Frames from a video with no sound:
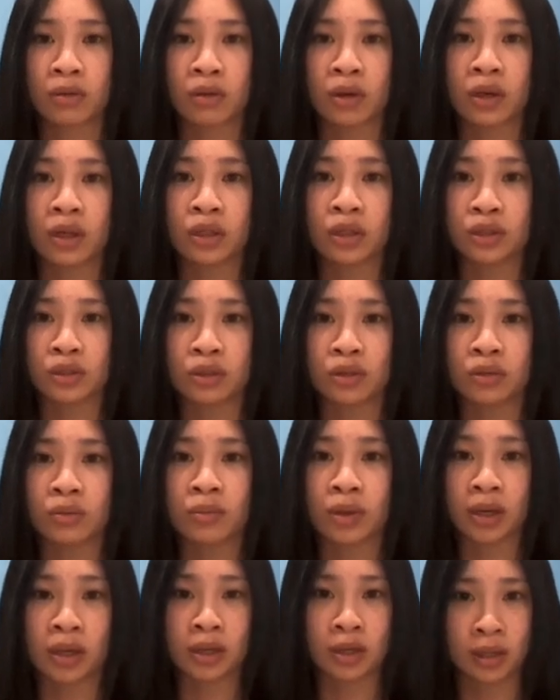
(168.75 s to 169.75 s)
According to
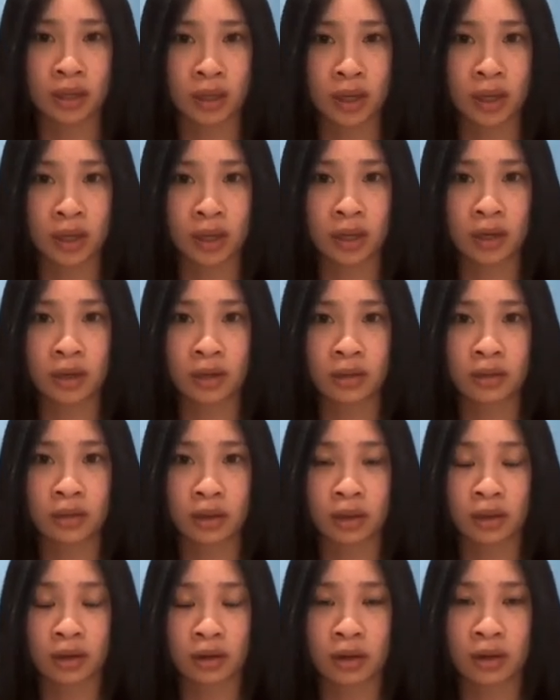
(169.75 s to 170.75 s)

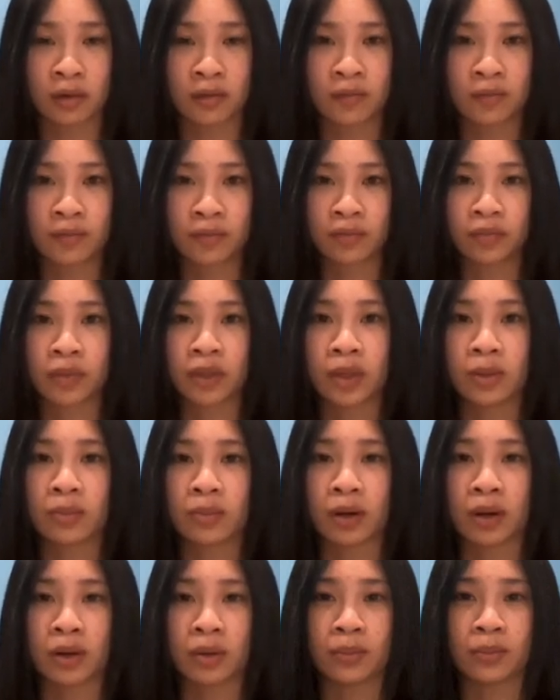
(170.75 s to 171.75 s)
Medicare.gov,
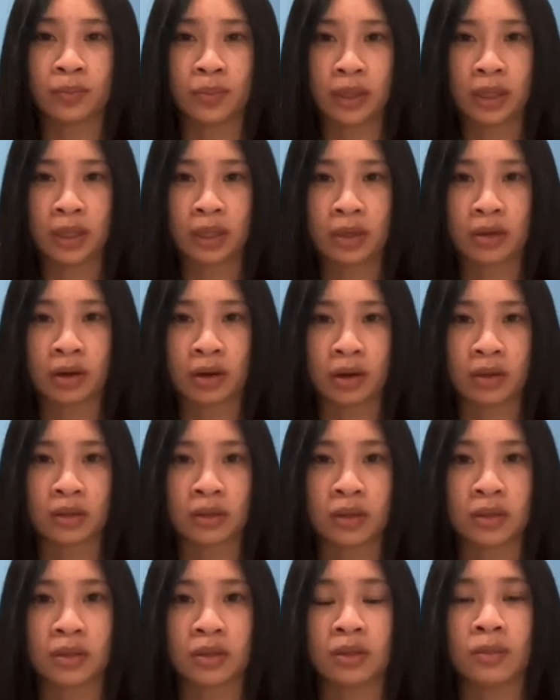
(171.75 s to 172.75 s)
Part B
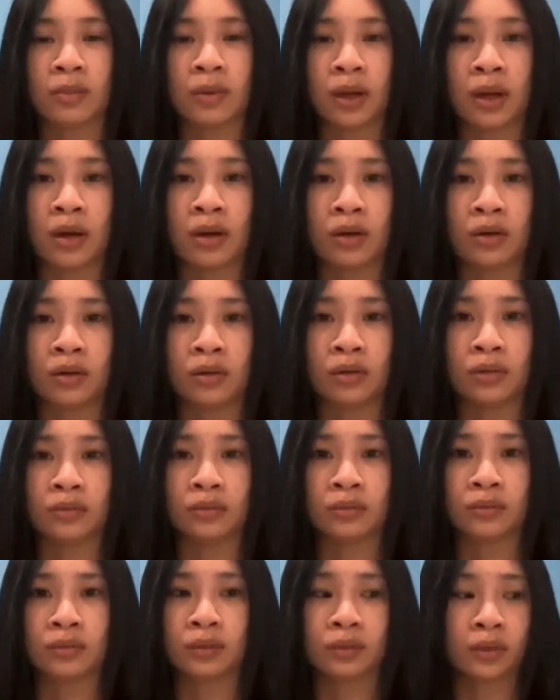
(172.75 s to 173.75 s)
costs about
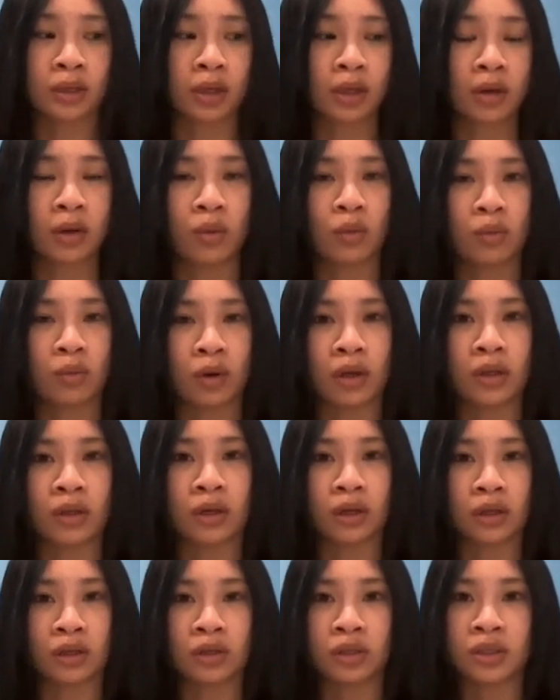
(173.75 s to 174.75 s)

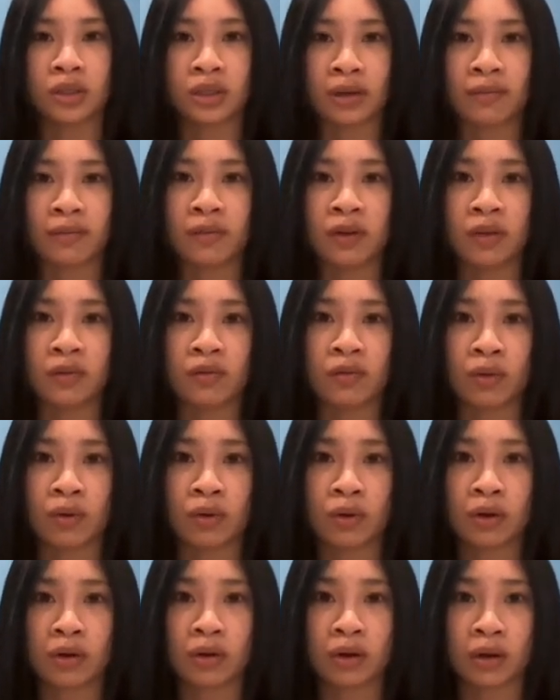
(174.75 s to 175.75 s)

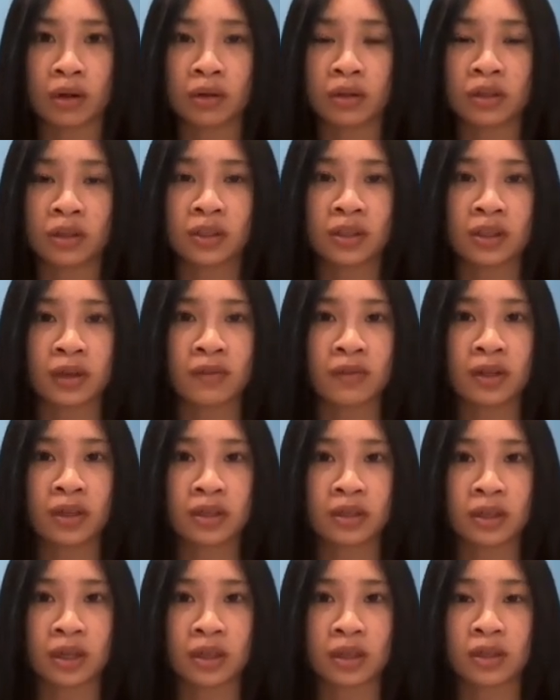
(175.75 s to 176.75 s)

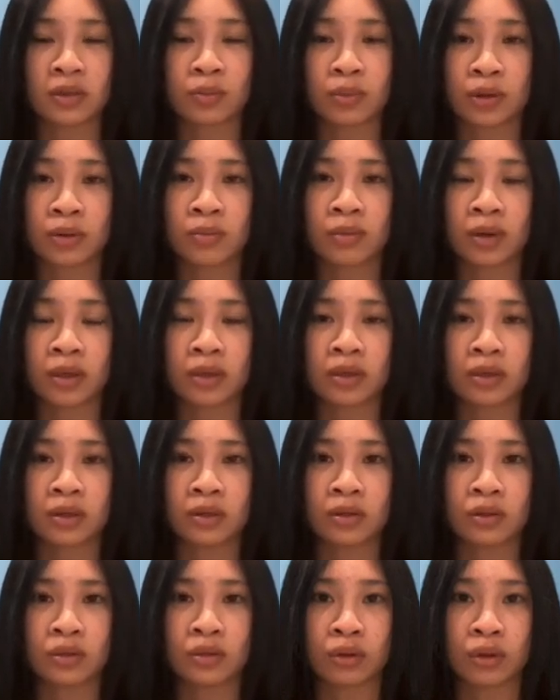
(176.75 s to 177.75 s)
$174.70 per month
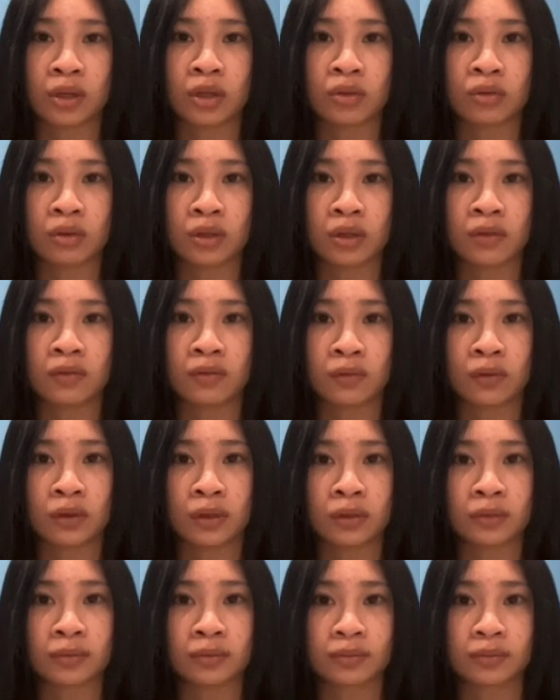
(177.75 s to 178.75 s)
in
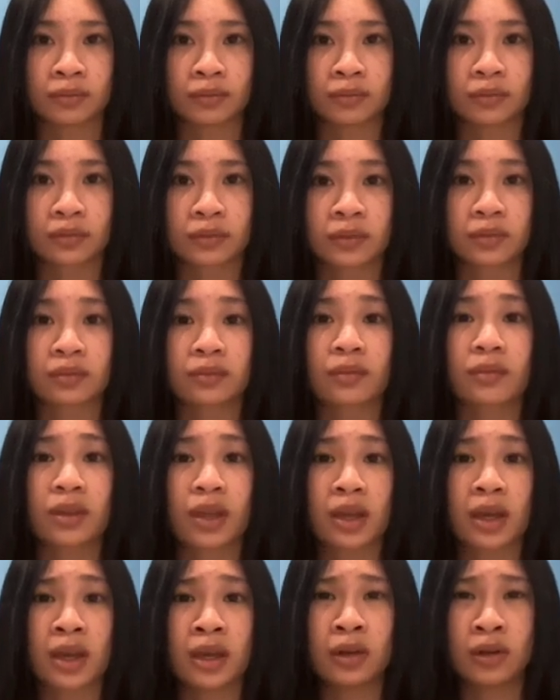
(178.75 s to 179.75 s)
2024.
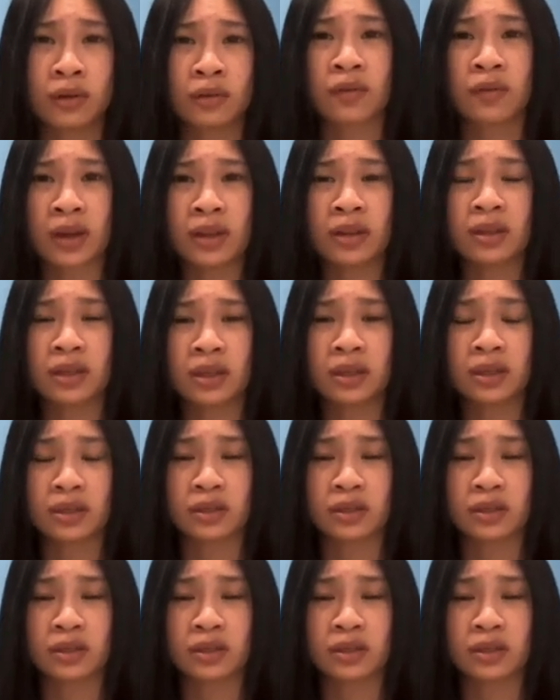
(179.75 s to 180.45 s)
And you can find